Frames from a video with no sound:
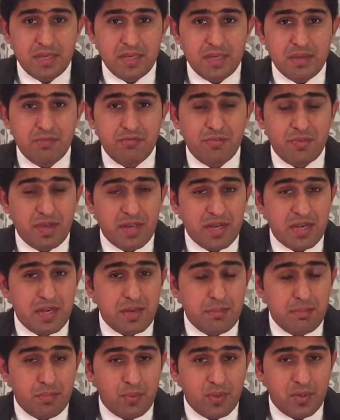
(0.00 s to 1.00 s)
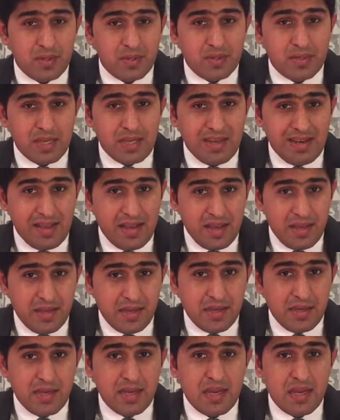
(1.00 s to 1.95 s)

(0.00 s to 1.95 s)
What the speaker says: a very important ally.